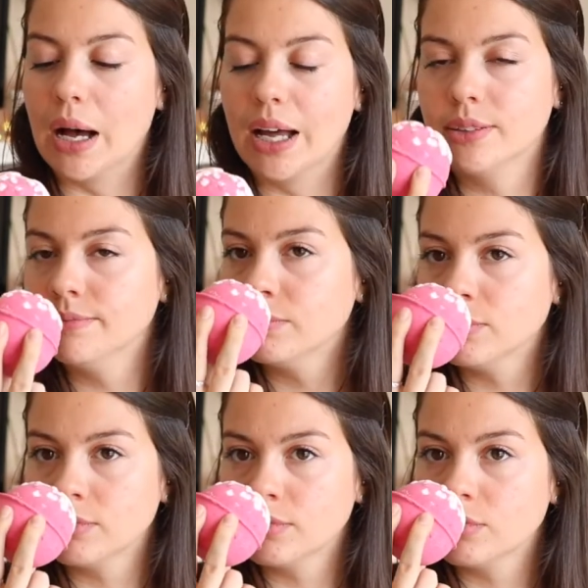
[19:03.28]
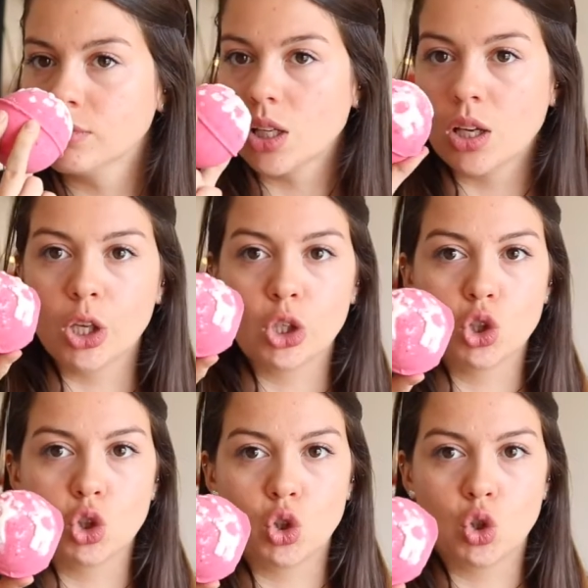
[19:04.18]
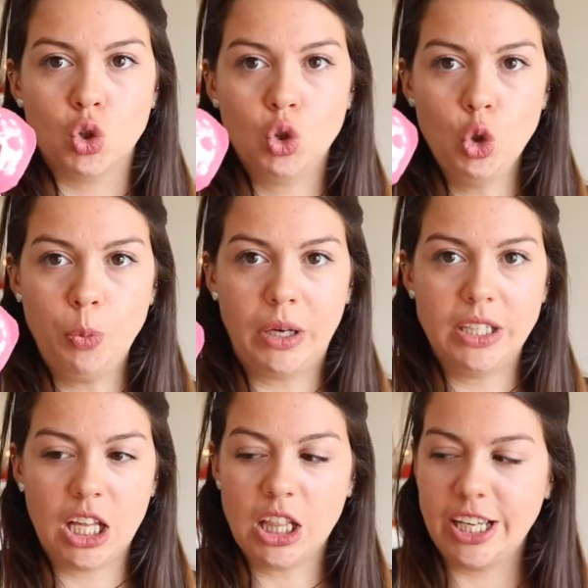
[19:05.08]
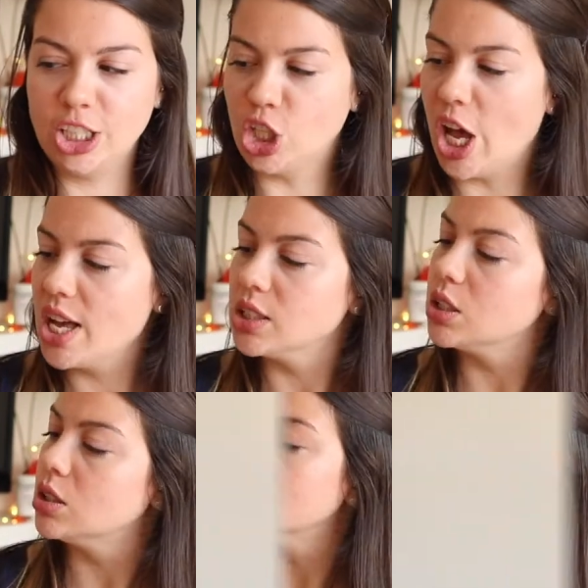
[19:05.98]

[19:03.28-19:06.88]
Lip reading: but super delicious.